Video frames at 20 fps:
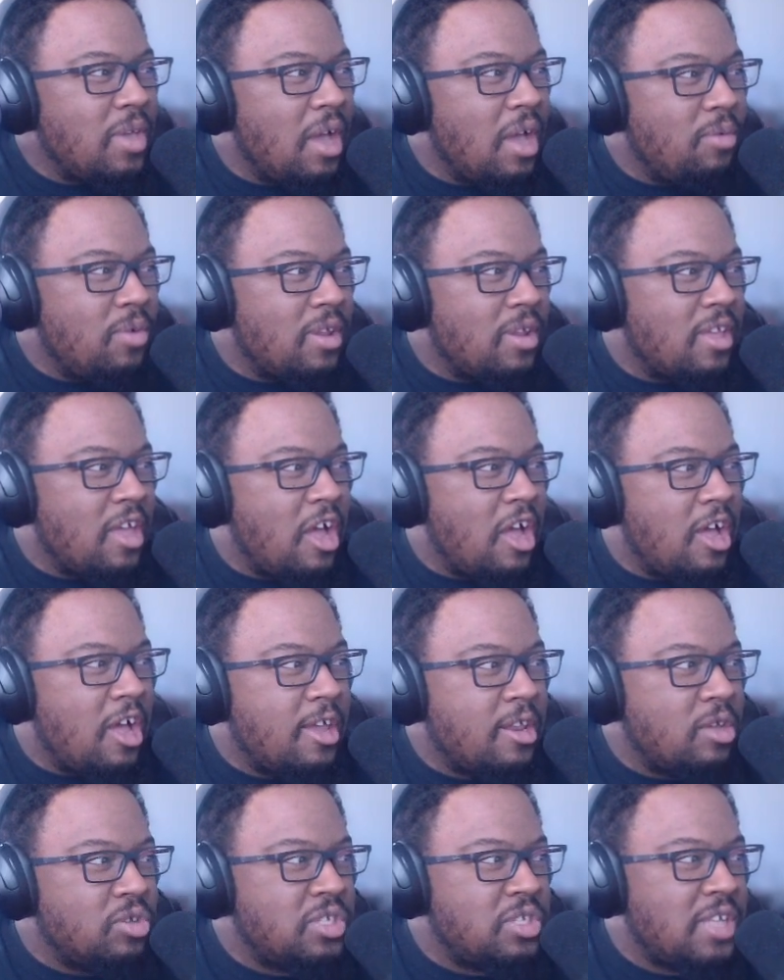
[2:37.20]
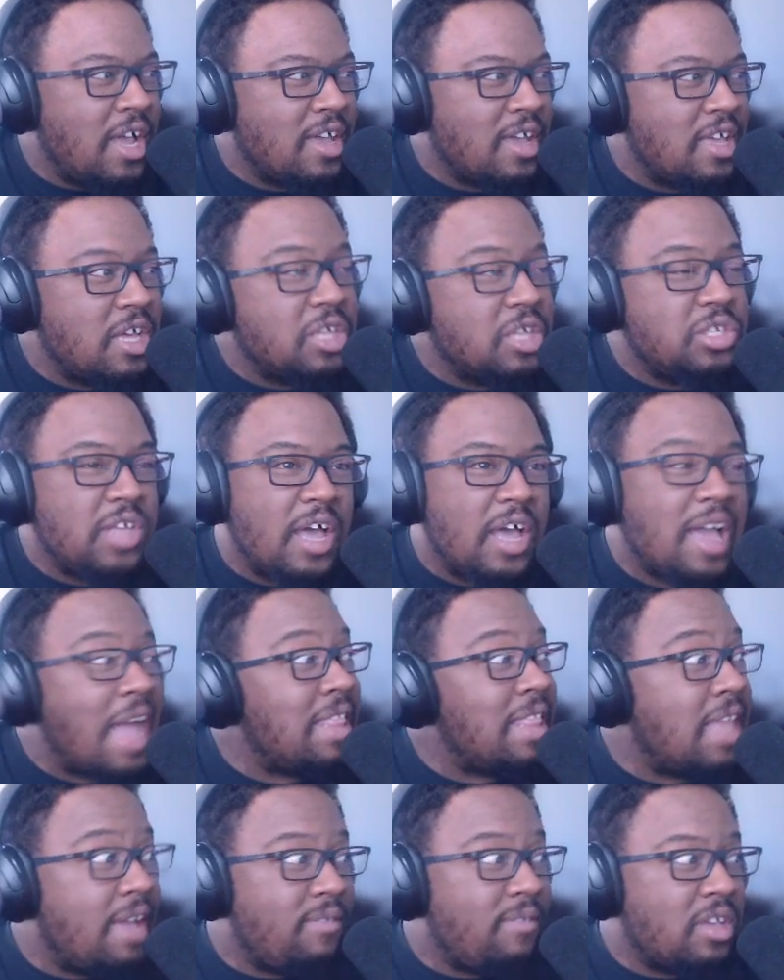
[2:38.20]
Yeah, we got one called Osaka. Osaka,
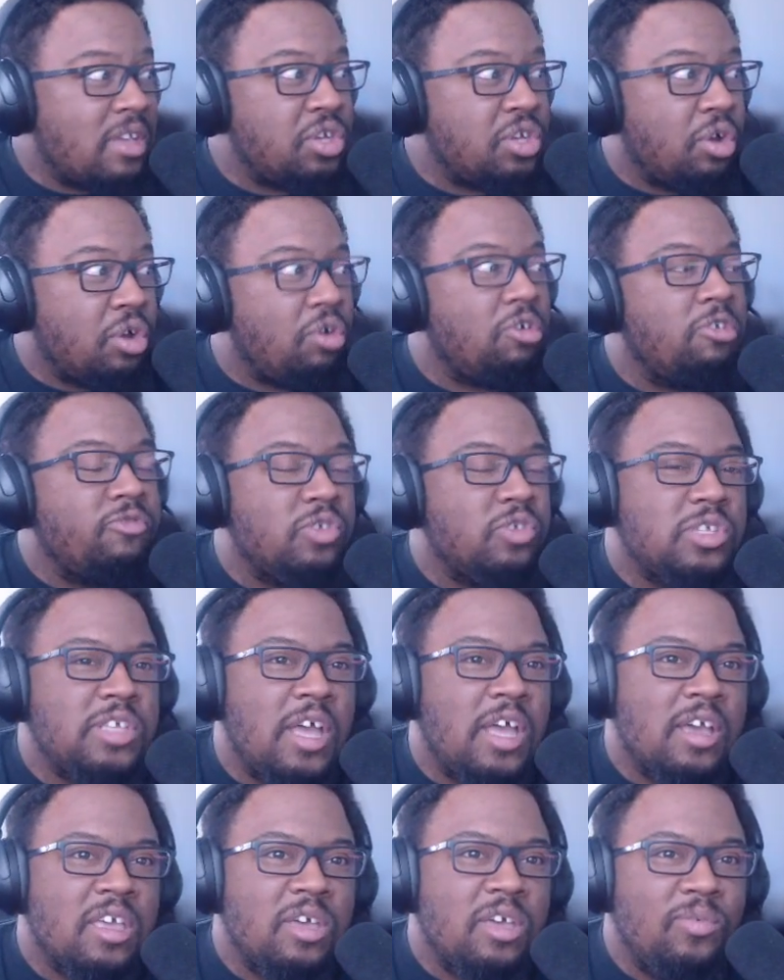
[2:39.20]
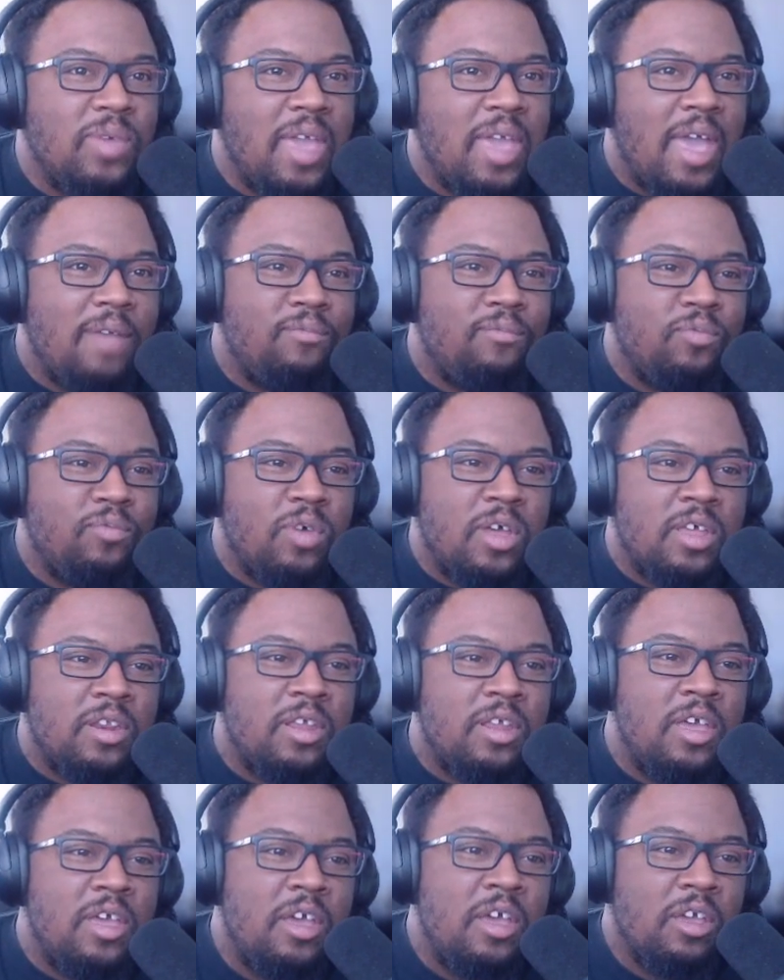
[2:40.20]
I think I've actually heard of Osaka. We have
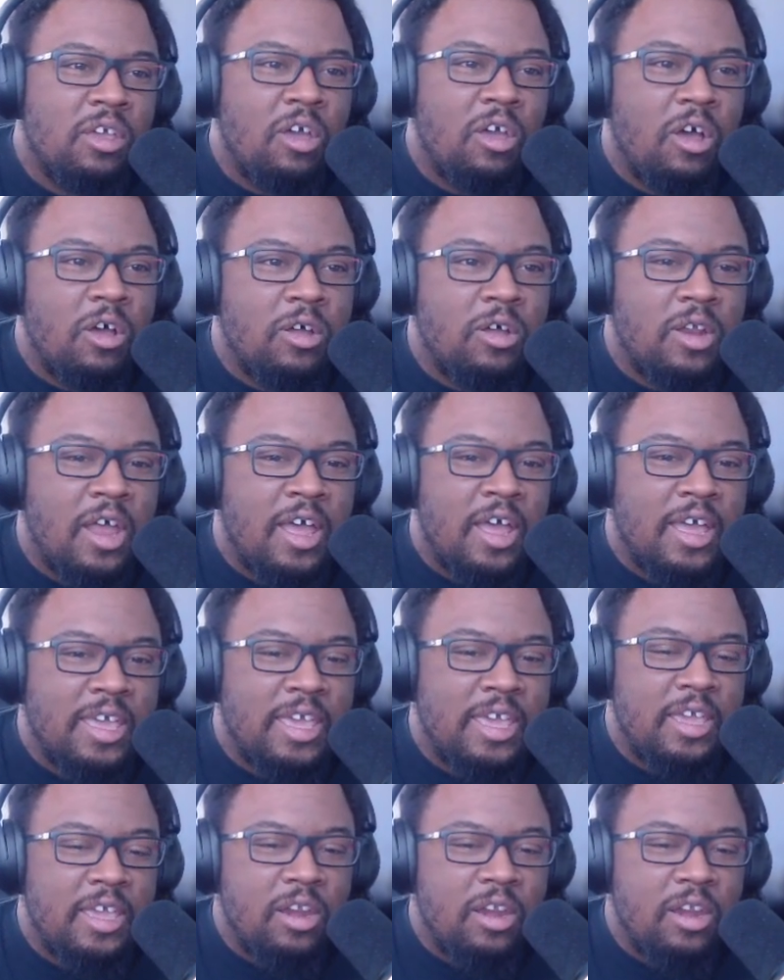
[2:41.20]
one called uh,